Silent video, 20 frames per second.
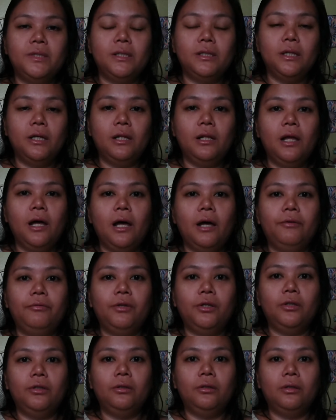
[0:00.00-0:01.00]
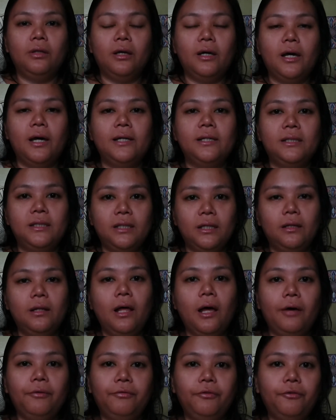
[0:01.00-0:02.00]
still have
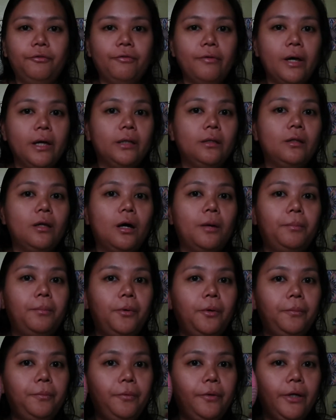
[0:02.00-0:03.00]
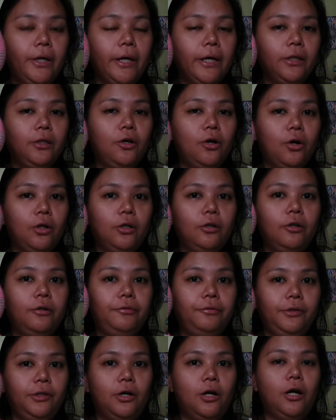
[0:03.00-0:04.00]
to find the appropriate color
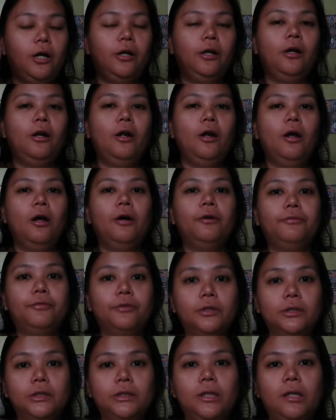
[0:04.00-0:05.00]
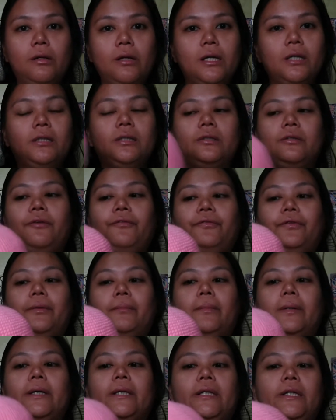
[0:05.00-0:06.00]
of yarn for the rest of the
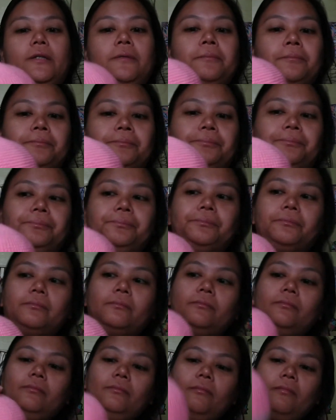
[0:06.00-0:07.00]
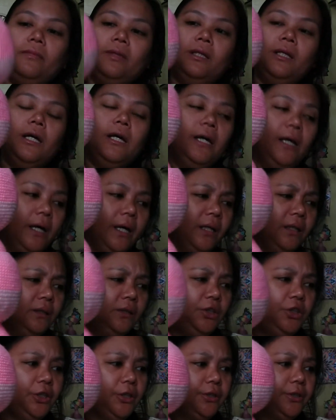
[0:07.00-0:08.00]
body.
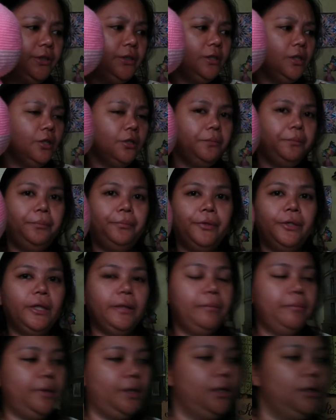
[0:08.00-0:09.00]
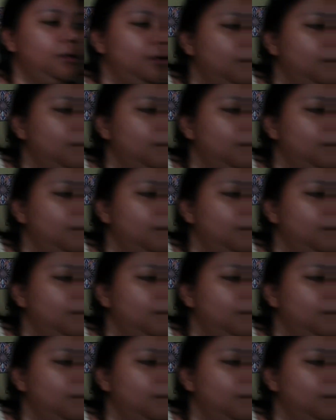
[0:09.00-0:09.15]
And she turned out pretty big.